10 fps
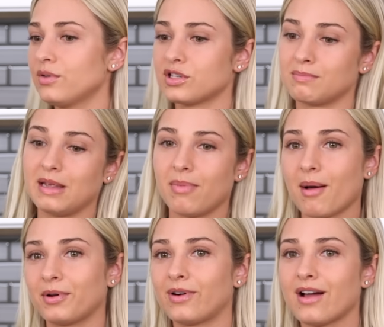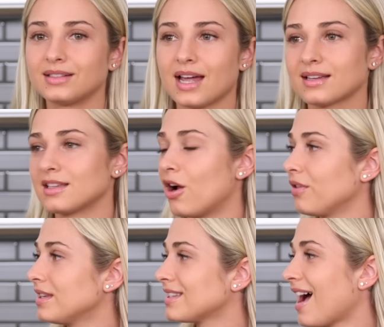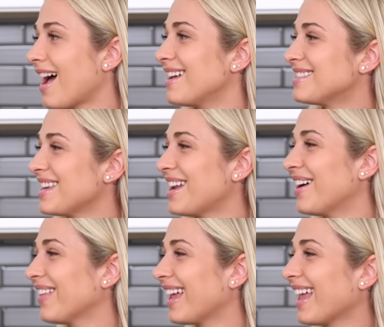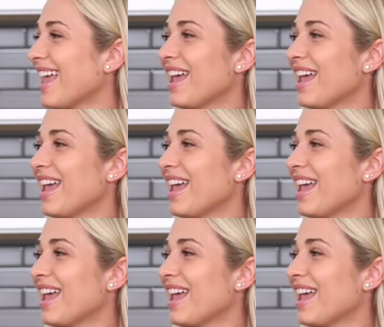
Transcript: was just bebopping around texting all these guys, you know, like